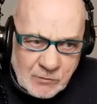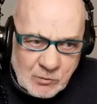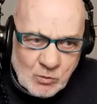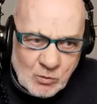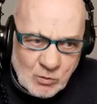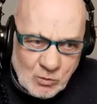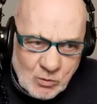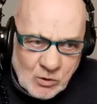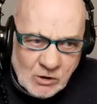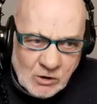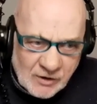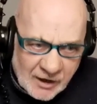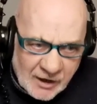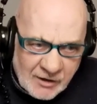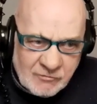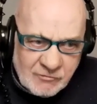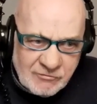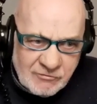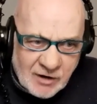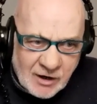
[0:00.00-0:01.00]
will
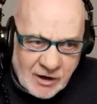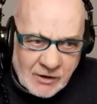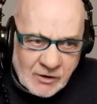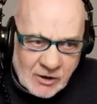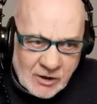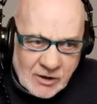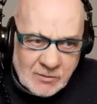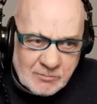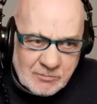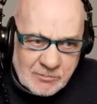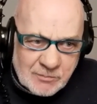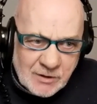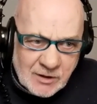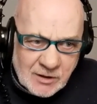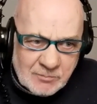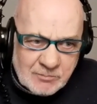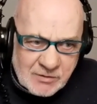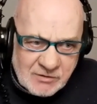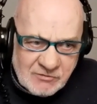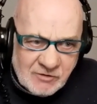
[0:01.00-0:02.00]
they finally
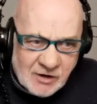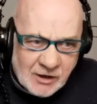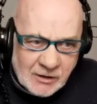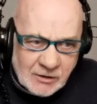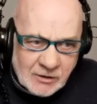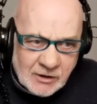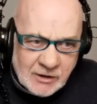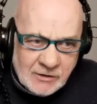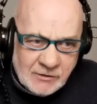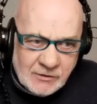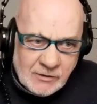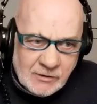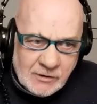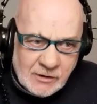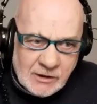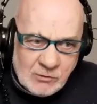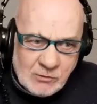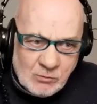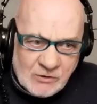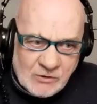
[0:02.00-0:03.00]
prevail in
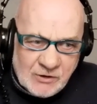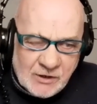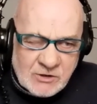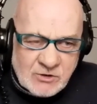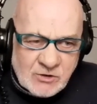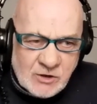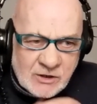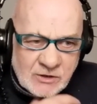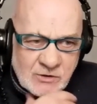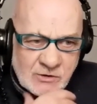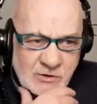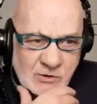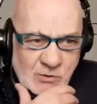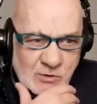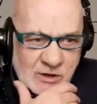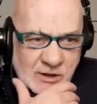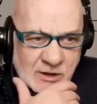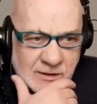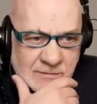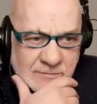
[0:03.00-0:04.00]
what they try to do
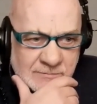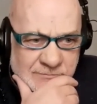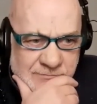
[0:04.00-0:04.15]
here?